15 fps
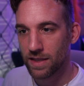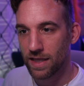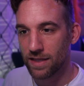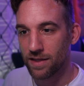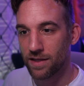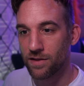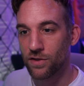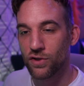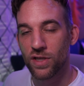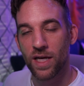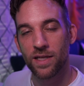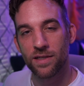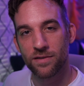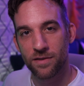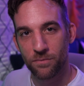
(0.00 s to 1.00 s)
And then the
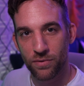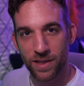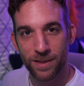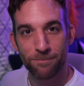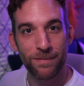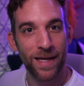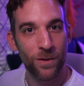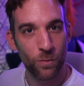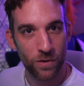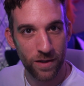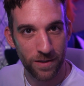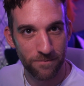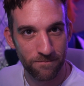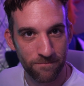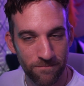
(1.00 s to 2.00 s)
chat is complete and we're
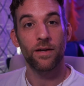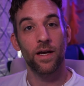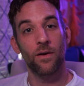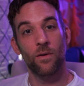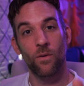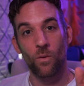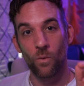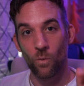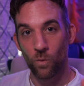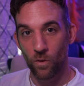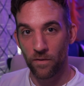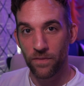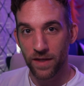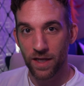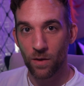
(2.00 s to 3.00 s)
done. Now,
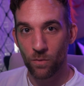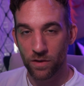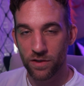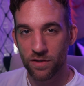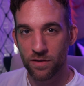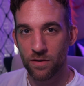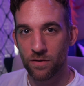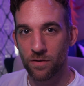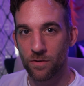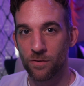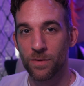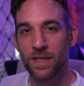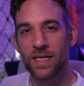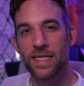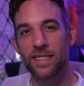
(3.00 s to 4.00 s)
one thing I want to show
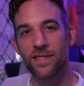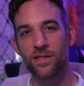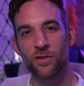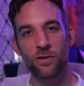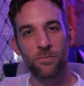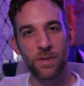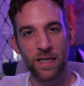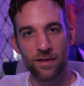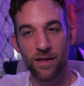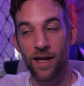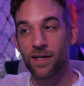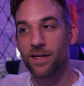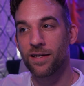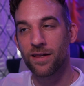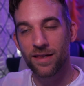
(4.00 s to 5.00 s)
you is this is going to be a
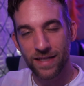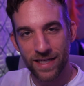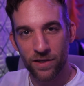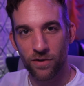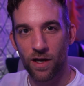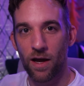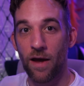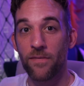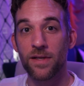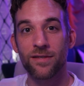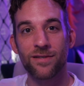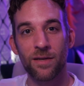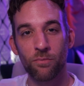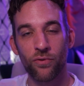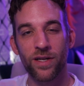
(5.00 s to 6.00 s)
lot cleaner. I had
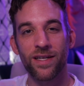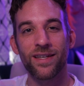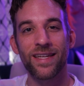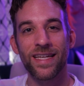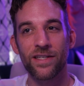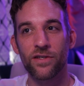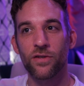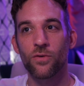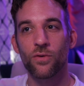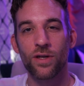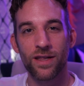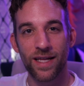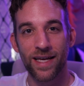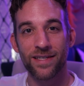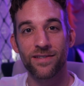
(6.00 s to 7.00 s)
this separated into
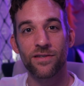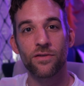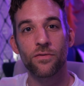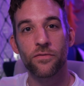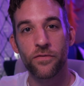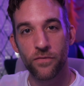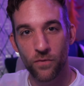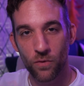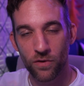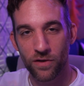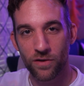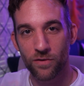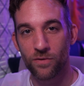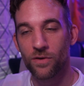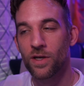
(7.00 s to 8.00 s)
classes for
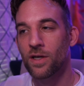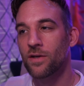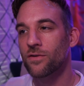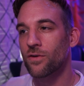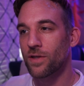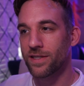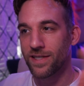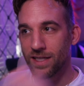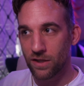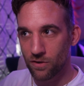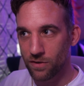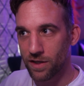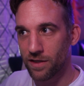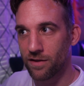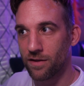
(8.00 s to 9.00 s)
you. So let's take a
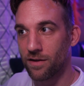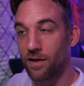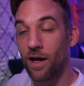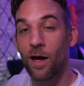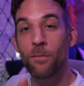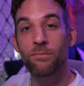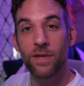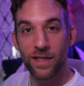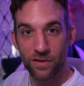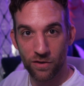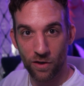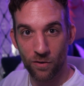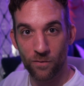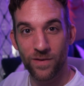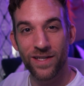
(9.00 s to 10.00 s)
look at the
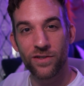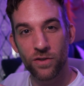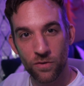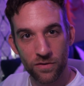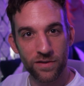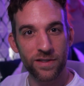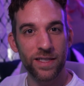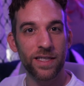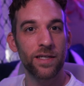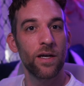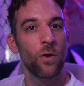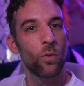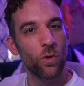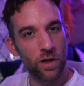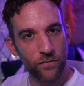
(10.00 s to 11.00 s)
updated code that you'll
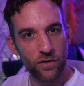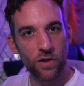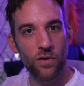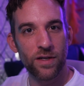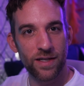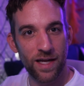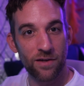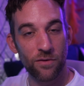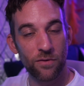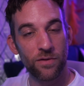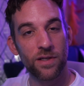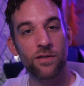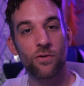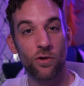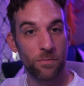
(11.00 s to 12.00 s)
see whenever you go to download
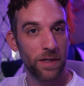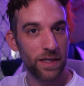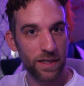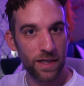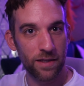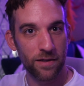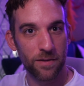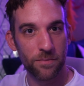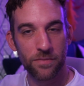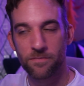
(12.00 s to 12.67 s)
this on my GitHub.